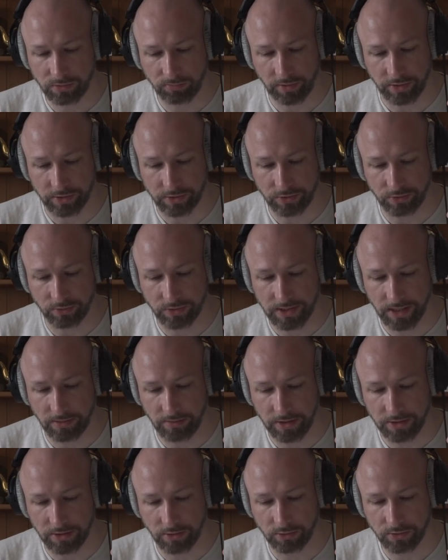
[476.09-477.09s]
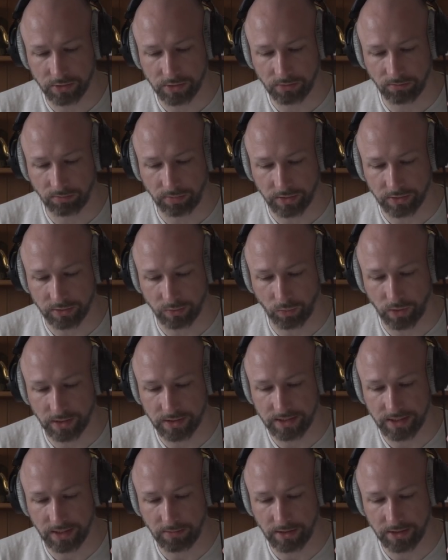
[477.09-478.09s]
plus 2 semitones, plus 1
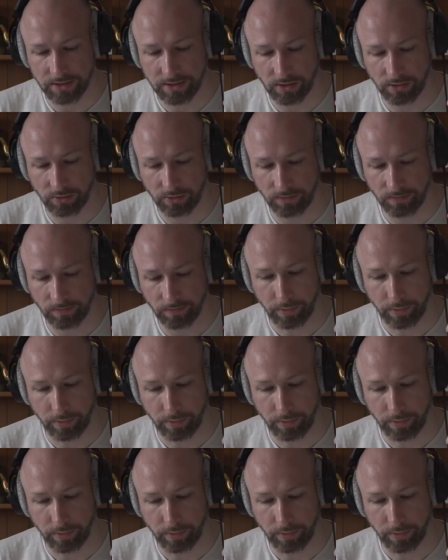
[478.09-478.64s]
semitone,